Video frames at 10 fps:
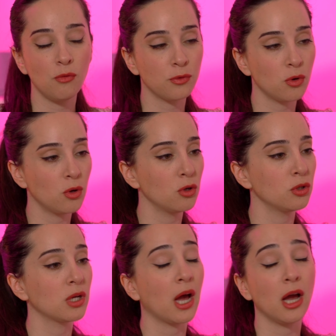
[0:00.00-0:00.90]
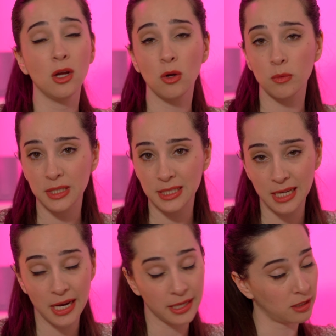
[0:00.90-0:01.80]
Of course, I always
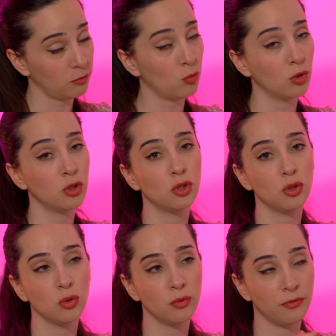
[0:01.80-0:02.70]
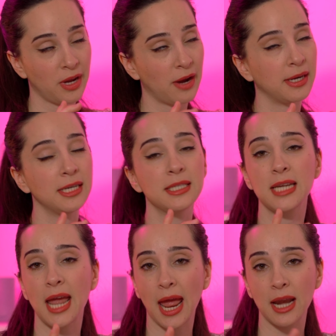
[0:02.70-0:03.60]
say that if you want to do very
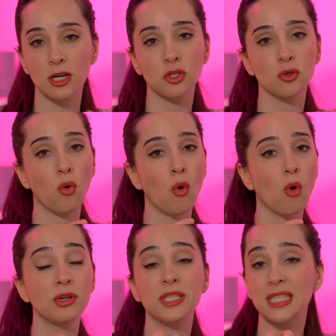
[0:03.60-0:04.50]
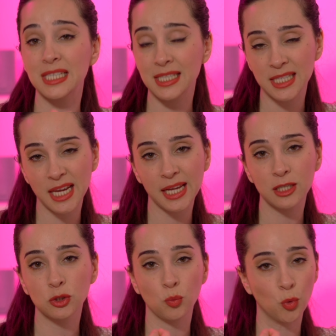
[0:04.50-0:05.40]
intense or
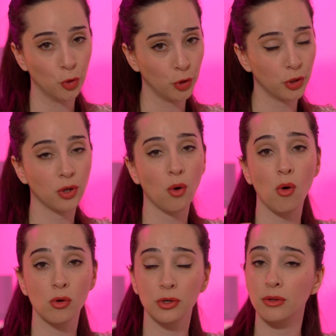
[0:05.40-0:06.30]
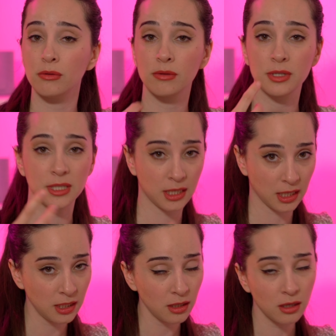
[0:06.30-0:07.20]
detailed work on the
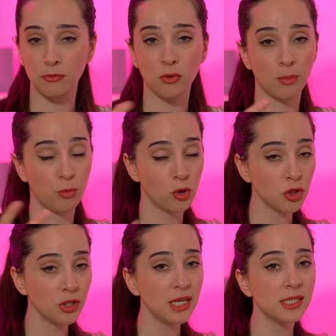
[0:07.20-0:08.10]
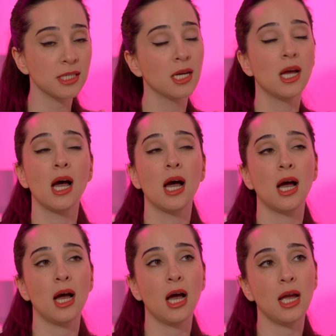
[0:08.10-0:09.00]
skin for a portrait,
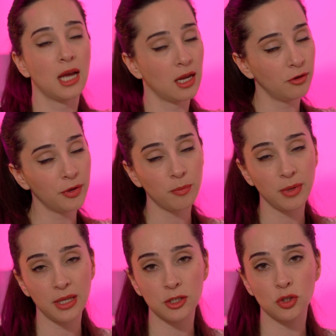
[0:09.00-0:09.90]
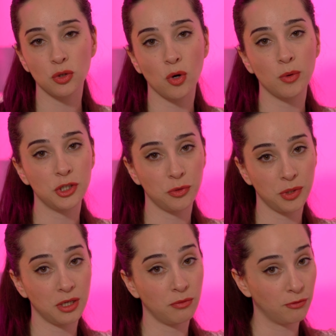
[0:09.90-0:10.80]
I highly recommend that you go and do
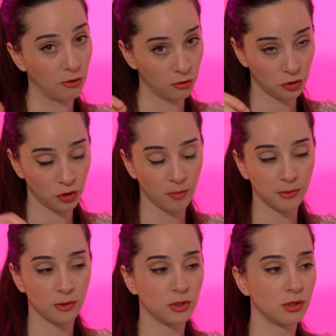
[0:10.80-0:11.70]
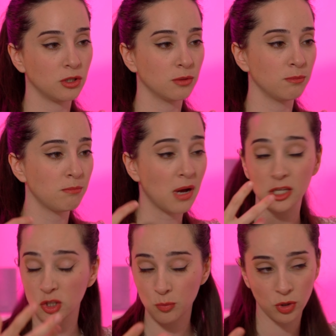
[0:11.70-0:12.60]
it in Photoshop because it's
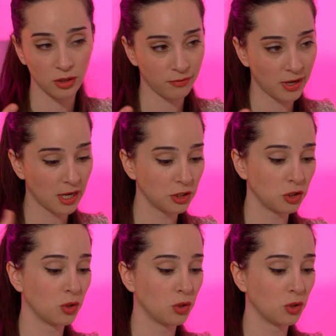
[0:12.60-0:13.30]
much more advanced.